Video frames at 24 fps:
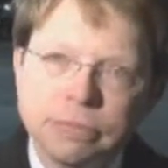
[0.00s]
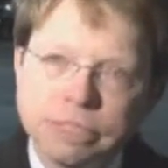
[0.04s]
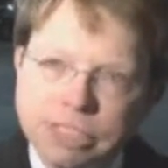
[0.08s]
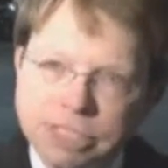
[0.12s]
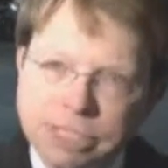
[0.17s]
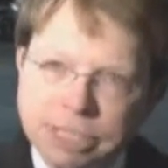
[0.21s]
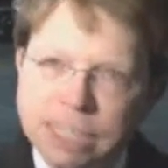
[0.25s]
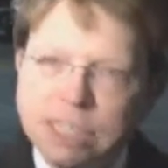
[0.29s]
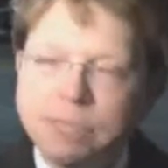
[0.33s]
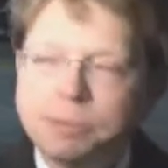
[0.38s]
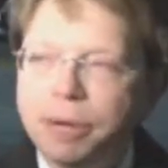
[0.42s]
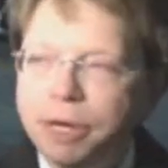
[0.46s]
The
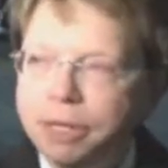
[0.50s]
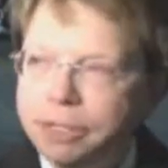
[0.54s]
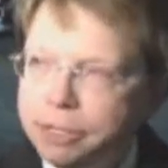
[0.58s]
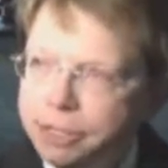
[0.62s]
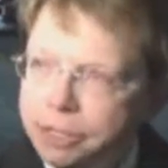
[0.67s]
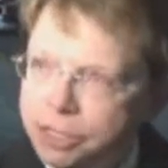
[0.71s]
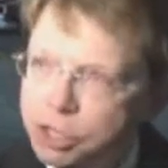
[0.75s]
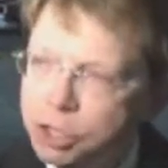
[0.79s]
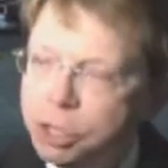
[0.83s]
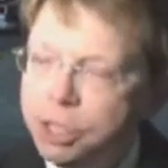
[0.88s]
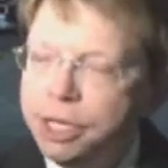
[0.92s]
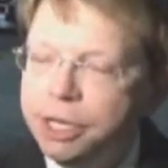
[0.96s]
suspect
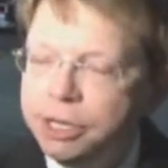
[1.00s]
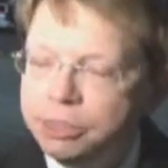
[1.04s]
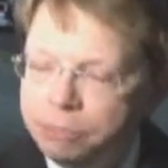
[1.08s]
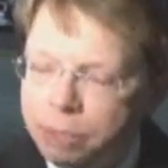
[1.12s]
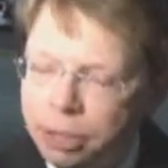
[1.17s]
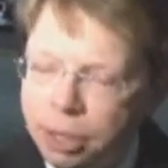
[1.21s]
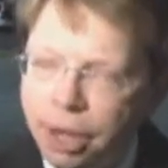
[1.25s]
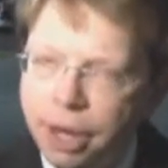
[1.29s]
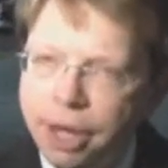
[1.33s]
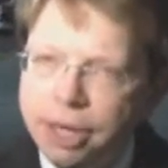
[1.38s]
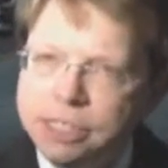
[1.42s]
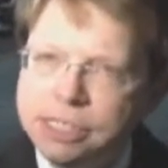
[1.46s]
initially
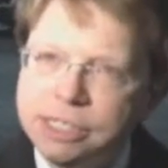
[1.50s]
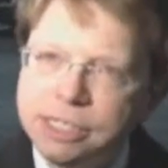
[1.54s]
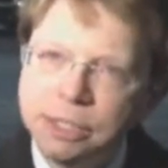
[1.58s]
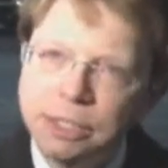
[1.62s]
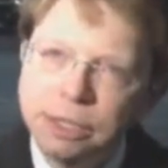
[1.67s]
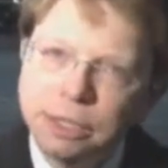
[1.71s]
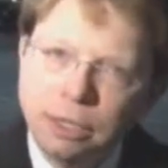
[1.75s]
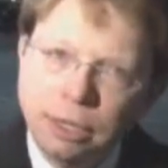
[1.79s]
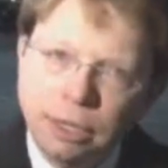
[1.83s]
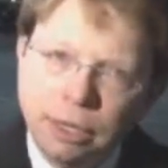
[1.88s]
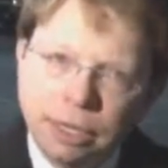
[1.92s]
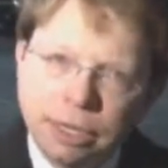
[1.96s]
complies,
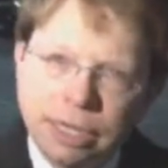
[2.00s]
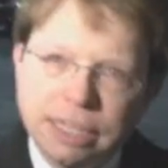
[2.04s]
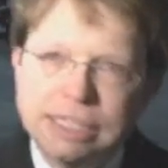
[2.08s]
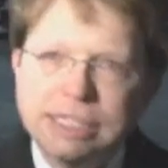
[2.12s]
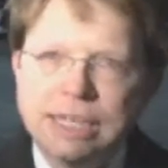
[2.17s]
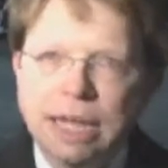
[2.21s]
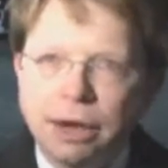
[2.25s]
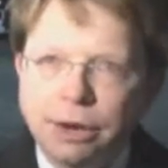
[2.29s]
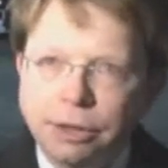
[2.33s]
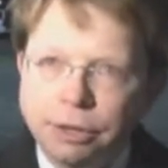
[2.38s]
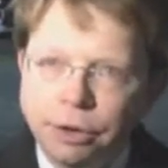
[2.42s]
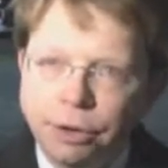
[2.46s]
gets
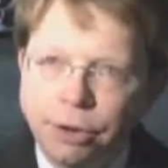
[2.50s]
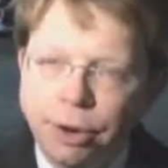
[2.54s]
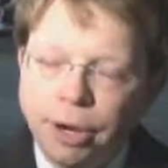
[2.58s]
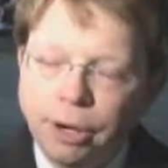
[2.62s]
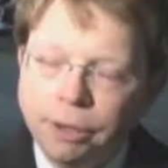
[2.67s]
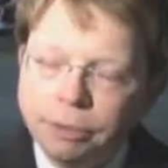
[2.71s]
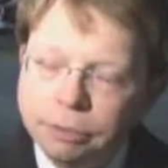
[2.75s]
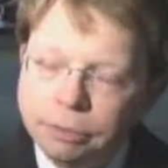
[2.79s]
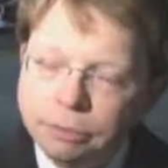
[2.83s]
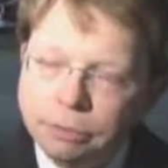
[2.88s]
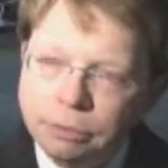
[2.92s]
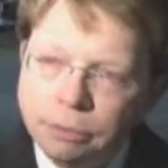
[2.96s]
down on the
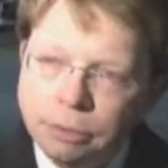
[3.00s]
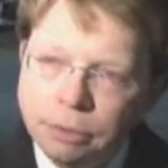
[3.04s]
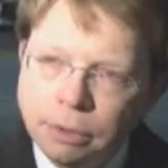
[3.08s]
ground.